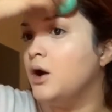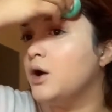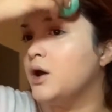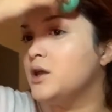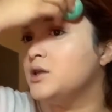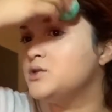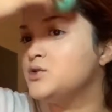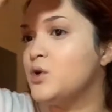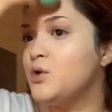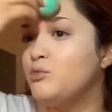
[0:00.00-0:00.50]

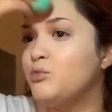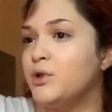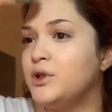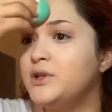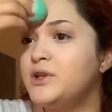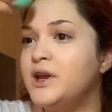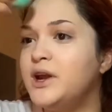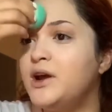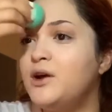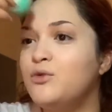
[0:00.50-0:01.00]
so I
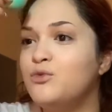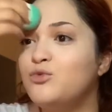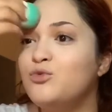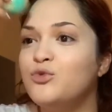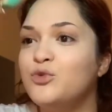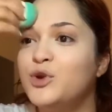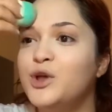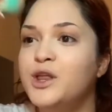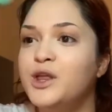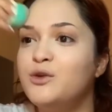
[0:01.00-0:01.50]
blended out
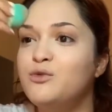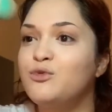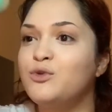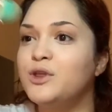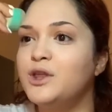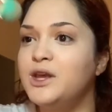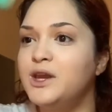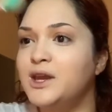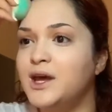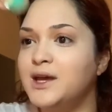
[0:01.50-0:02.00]
really,
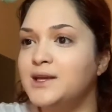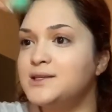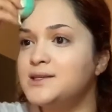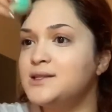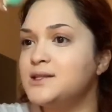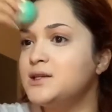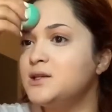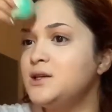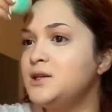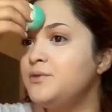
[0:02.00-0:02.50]
really
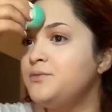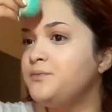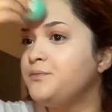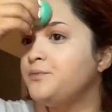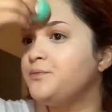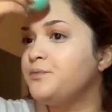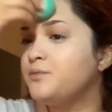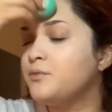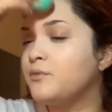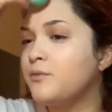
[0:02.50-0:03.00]
nicely,
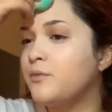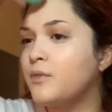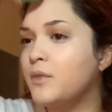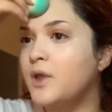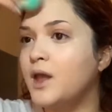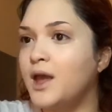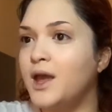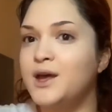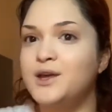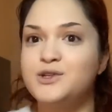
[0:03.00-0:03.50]

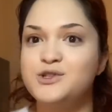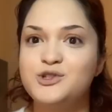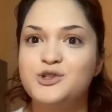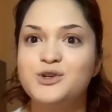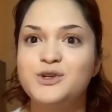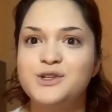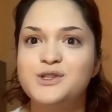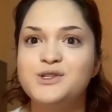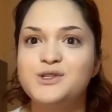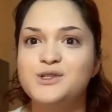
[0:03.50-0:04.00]
as you
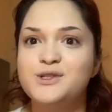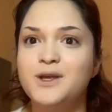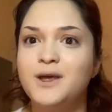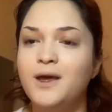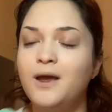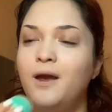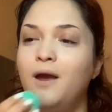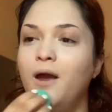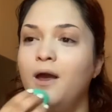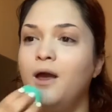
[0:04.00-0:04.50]
can see
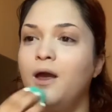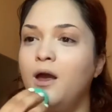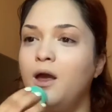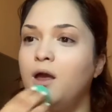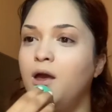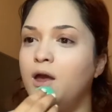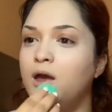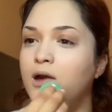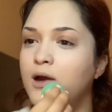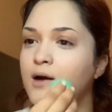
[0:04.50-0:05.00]

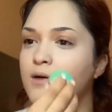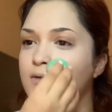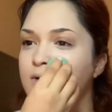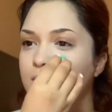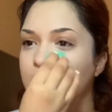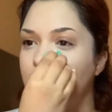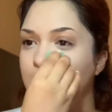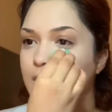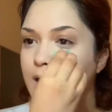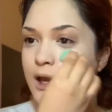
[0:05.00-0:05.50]
it cover
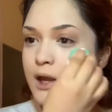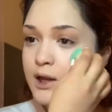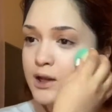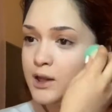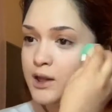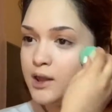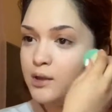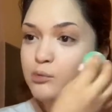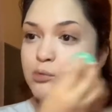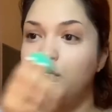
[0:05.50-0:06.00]
like any
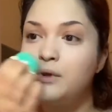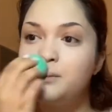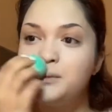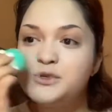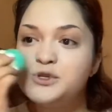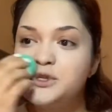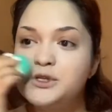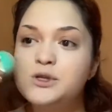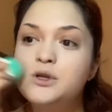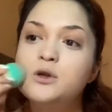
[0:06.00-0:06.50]
like
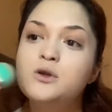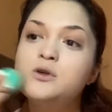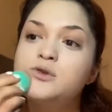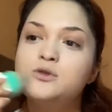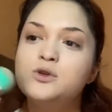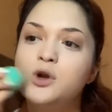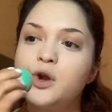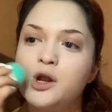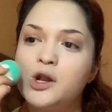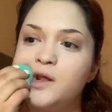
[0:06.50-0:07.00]
blemishes
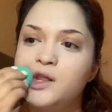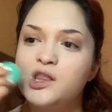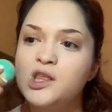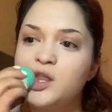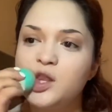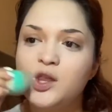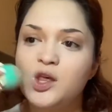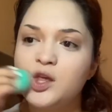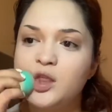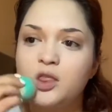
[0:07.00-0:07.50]
or anything
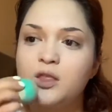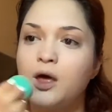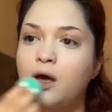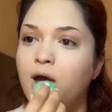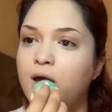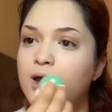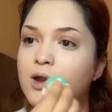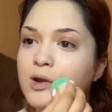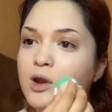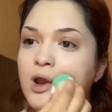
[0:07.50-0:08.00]
like
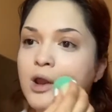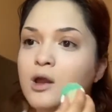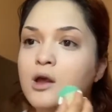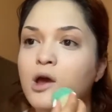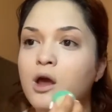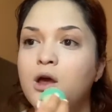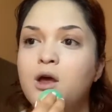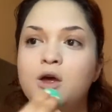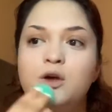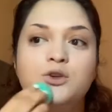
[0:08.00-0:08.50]
that
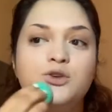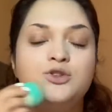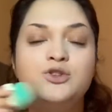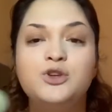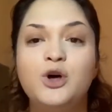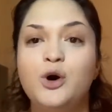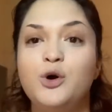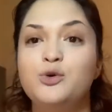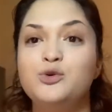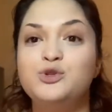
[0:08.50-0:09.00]

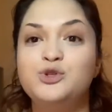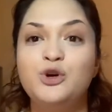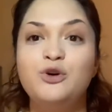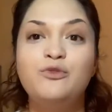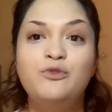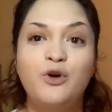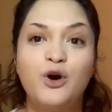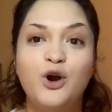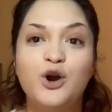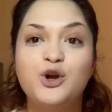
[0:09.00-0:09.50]
so so
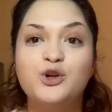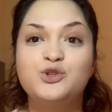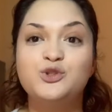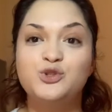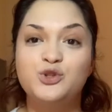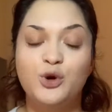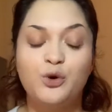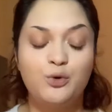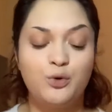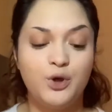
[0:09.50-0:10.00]
far
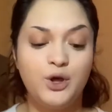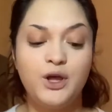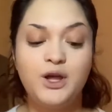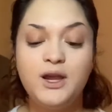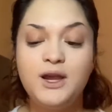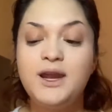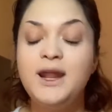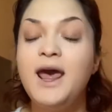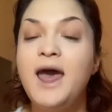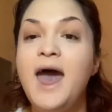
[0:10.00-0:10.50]
so
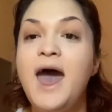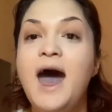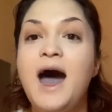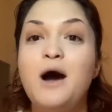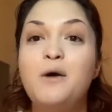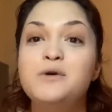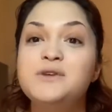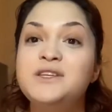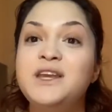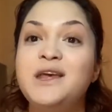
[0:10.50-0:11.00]
good i
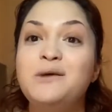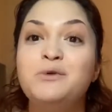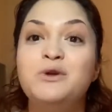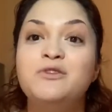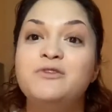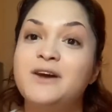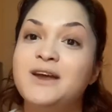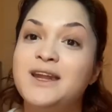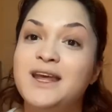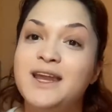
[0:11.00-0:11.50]
wasn't able to
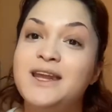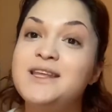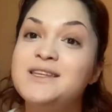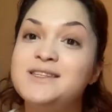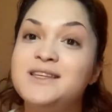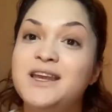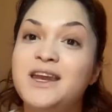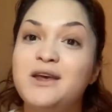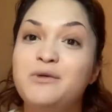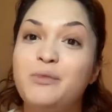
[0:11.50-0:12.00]
find any
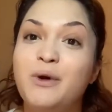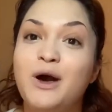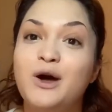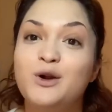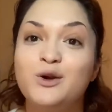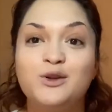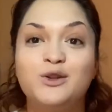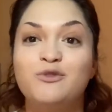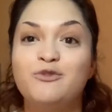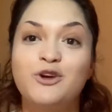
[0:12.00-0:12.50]
setting
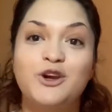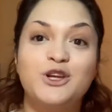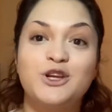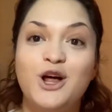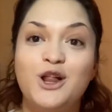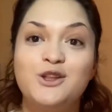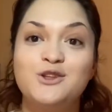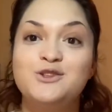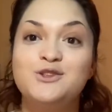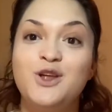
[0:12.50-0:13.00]
powder the freaking
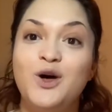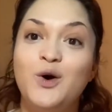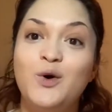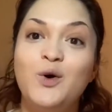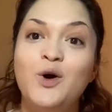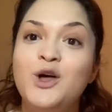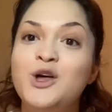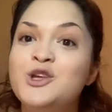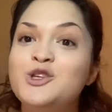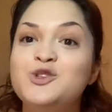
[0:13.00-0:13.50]
dogs though
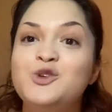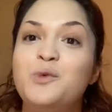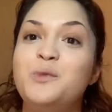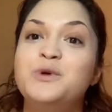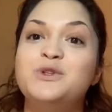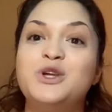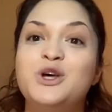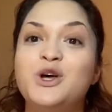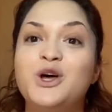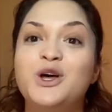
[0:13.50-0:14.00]
so i'm about
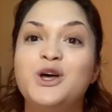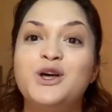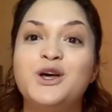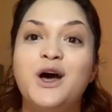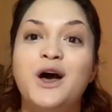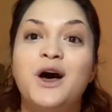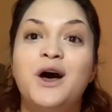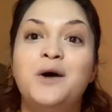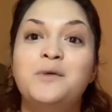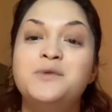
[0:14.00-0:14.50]
to
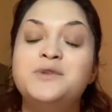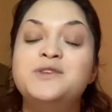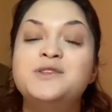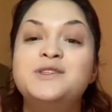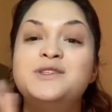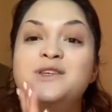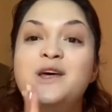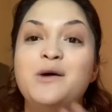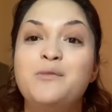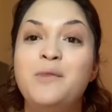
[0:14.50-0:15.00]
um,
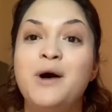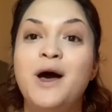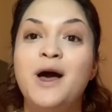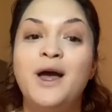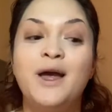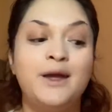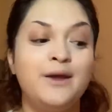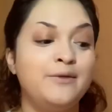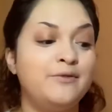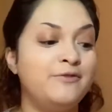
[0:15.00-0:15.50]
set
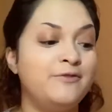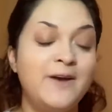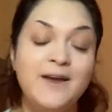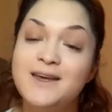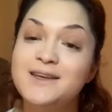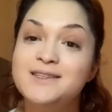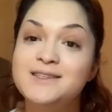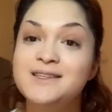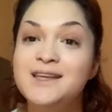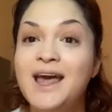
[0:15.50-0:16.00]
my
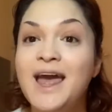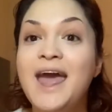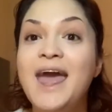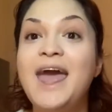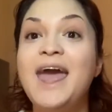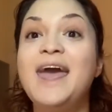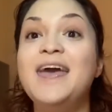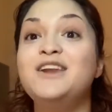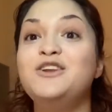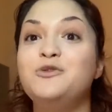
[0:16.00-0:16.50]
face
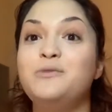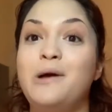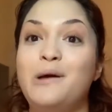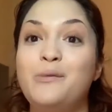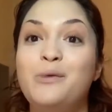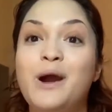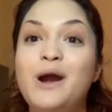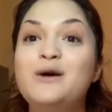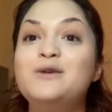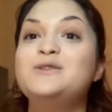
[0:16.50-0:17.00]
and do my
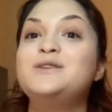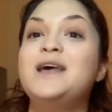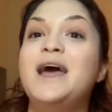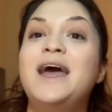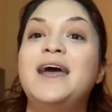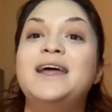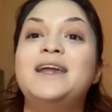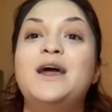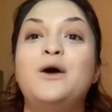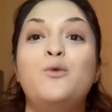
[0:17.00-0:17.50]
brows
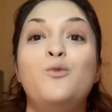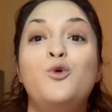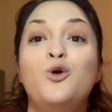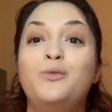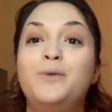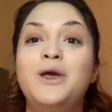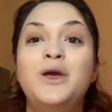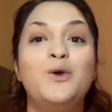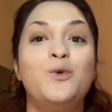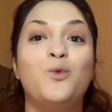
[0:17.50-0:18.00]
and we'll
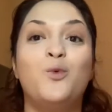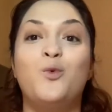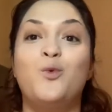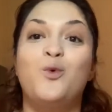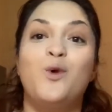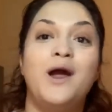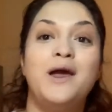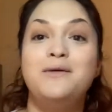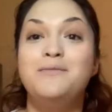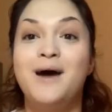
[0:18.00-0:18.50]
be
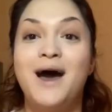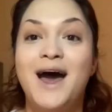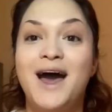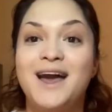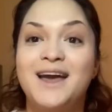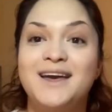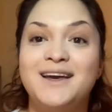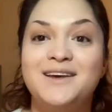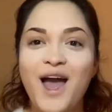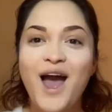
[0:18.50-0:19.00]
right back
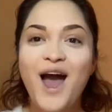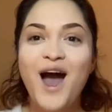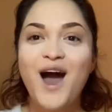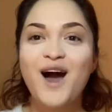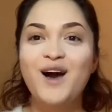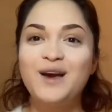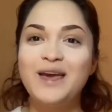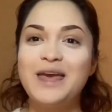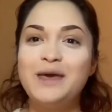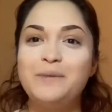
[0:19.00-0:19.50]

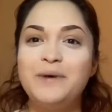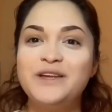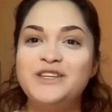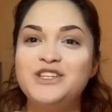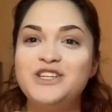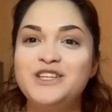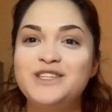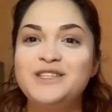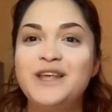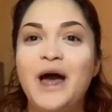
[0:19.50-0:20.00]
okay
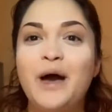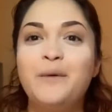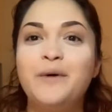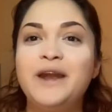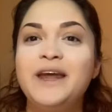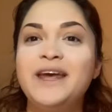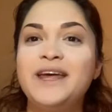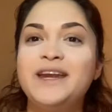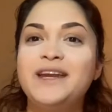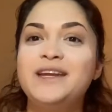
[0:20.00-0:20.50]
bitches i went
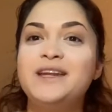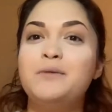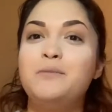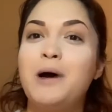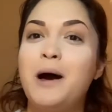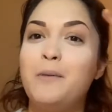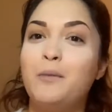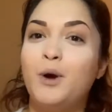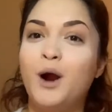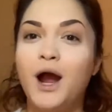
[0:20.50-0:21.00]
ahead and did my
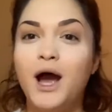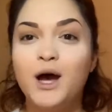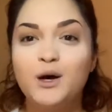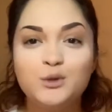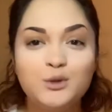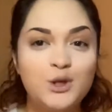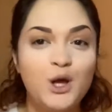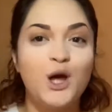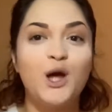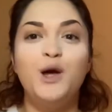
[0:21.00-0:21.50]
brows
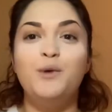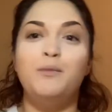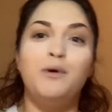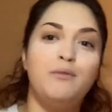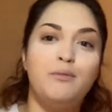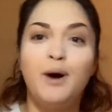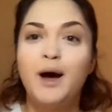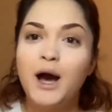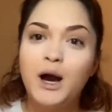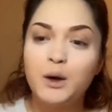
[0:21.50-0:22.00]
and my
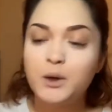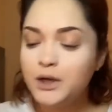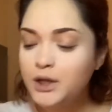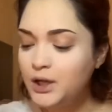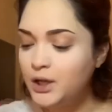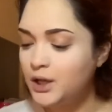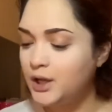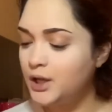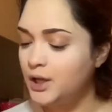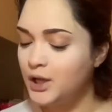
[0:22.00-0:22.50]
powder
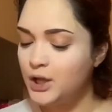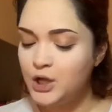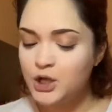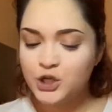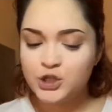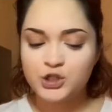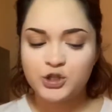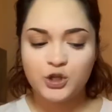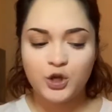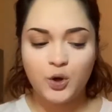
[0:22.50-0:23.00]

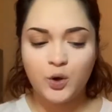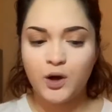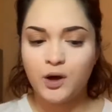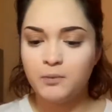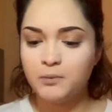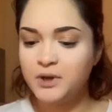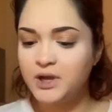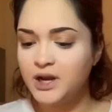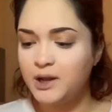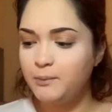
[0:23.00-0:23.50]
so i'm
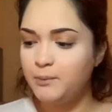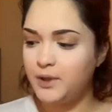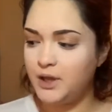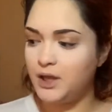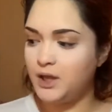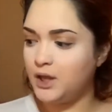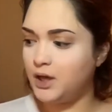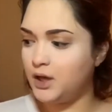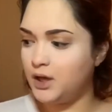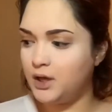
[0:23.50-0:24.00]
gonna
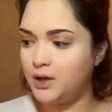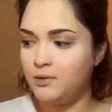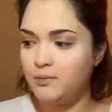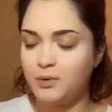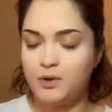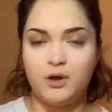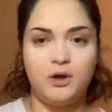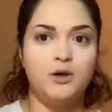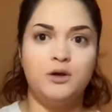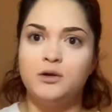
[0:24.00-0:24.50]
pick up
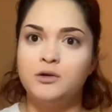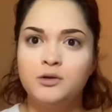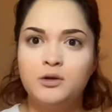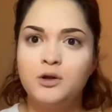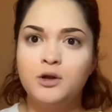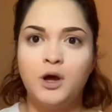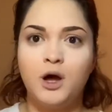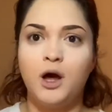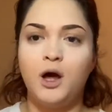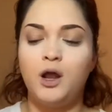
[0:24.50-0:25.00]

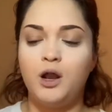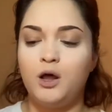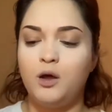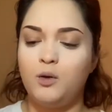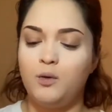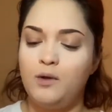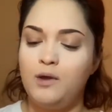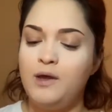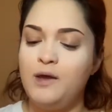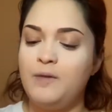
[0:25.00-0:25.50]
hollow
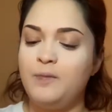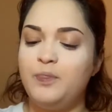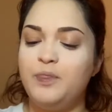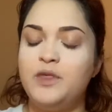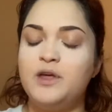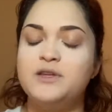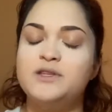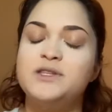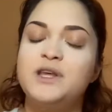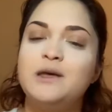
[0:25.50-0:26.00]
the
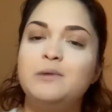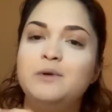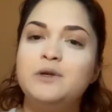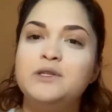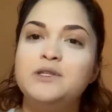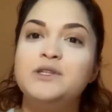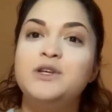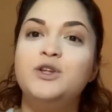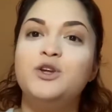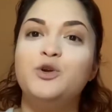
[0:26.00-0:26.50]
same
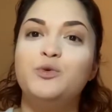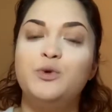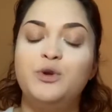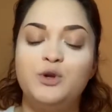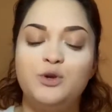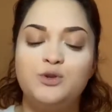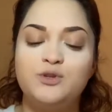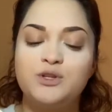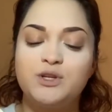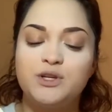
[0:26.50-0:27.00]
concealer we
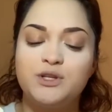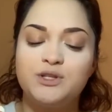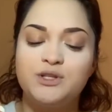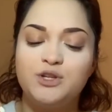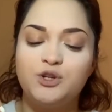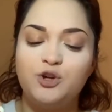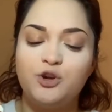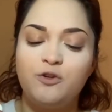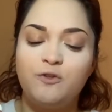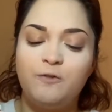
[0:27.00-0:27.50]
used to conceal
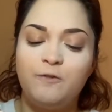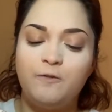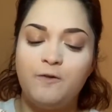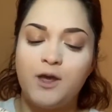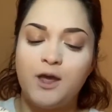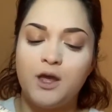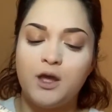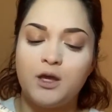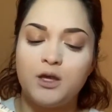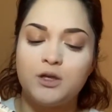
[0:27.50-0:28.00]
our
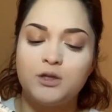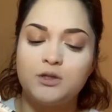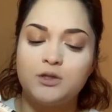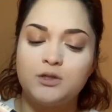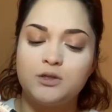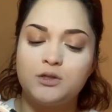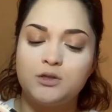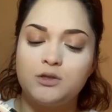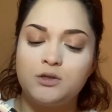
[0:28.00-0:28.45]
face